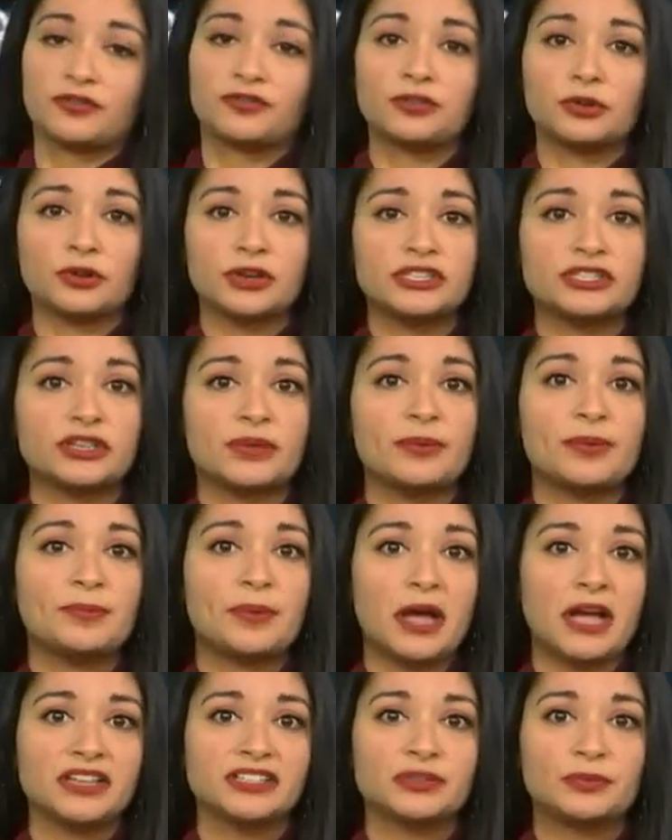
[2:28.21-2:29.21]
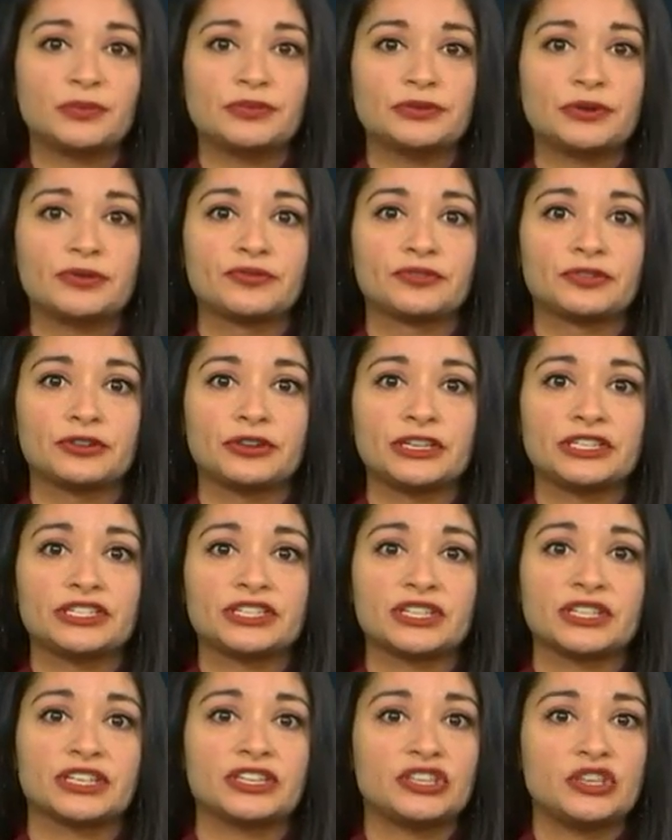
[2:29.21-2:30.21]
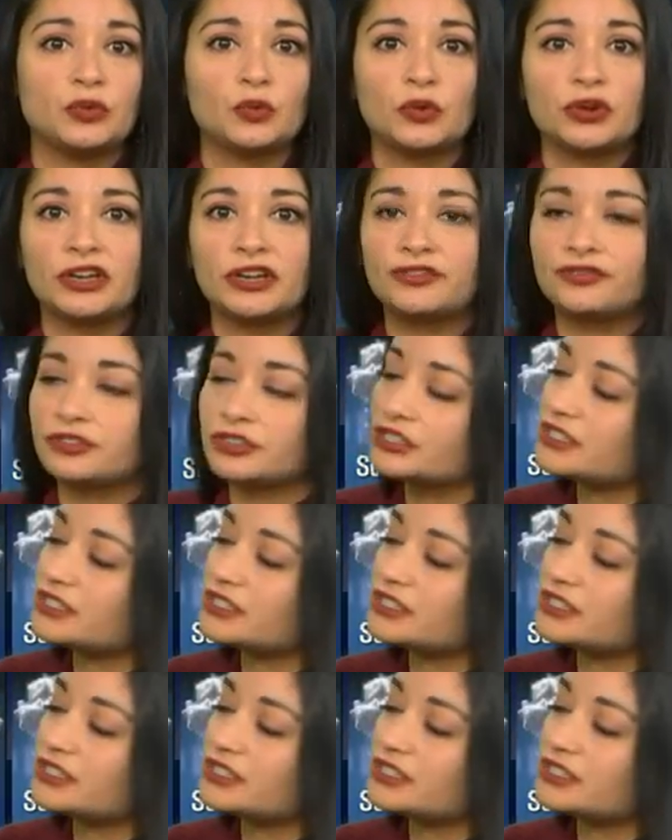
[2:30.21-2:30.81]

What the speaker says: flurries could be possible over into the Keweenaw for